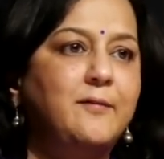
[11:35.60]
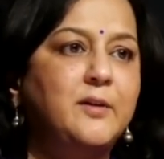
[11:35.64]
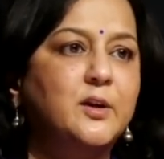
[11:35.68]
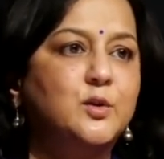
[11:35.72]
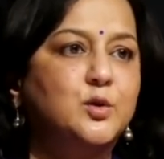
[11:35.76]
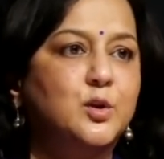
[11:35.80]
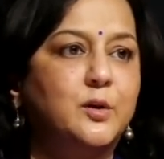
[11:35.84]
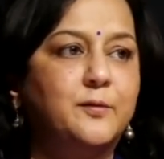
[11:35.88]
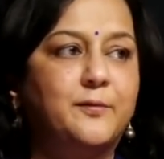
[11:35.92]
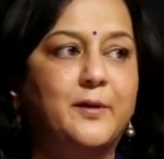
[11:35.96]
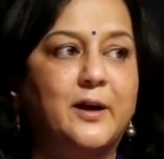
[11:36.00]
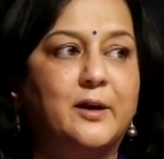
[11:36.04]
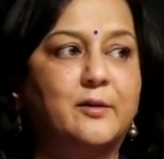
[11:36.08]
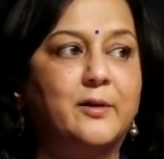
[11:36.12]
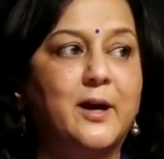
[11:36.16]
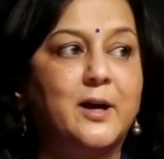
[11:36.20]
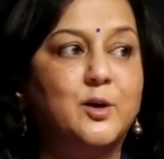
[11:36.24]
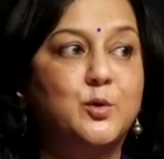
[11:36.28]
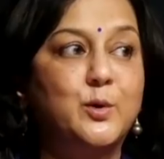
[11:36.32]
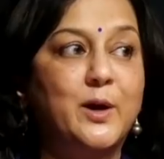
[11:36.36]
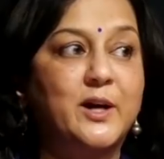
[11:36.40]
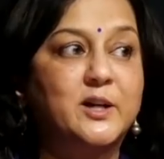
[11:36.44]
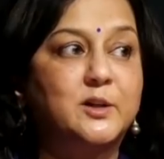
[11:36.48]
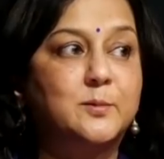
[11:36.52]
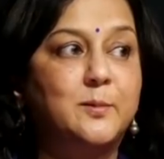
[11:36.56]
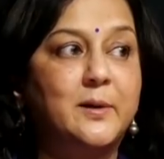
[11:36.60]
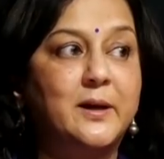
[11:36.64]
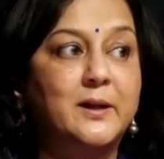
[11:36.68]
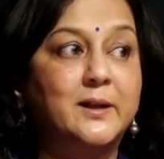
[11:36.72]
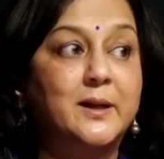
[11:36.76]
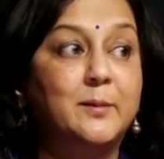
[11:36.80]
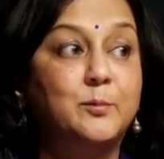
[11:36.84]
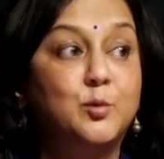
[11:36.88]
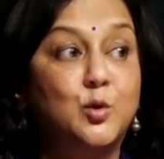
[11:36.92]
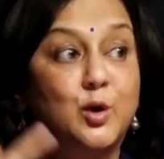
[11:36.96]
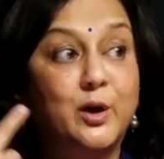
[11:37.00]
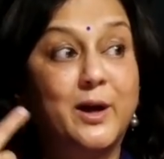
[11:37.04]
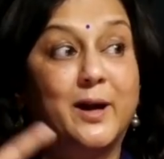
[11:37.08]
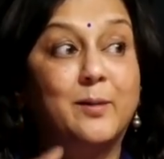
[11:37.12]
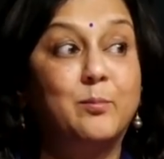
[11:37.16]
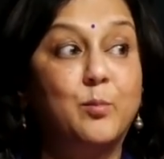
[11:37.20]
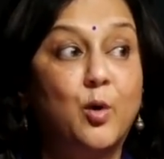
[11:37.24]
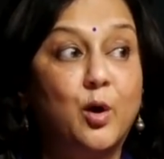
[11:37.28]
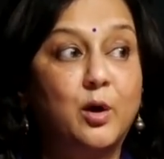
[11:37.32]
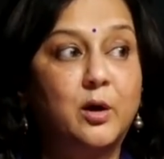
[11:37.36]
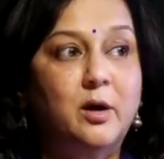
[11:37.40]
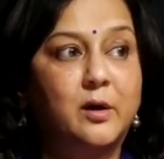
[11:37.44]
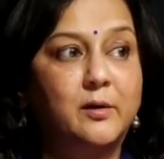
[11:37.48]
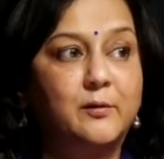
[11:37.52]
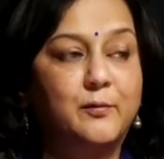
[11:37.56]
heavy, so if I try to explain them, you'll get
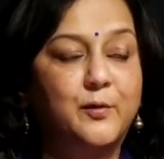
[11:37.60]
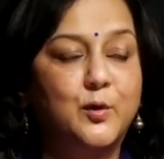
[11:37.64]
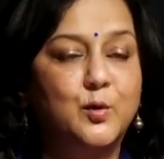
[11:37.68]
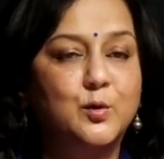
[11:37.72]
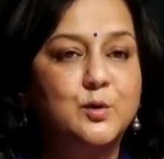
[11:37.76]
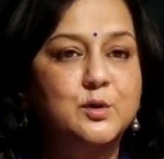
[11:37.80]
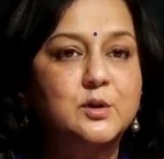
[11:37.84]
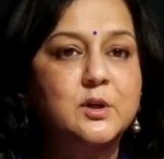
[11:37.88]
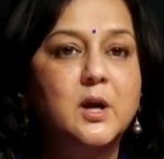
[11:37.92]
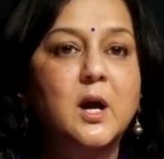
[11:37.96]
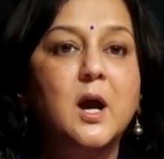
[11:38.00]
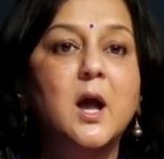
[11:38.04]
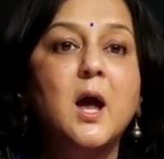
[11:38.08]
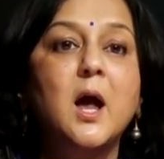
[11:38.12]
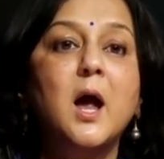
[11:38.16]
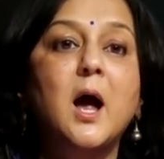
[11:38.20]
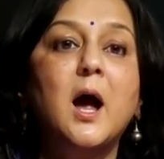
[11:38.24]
more confused.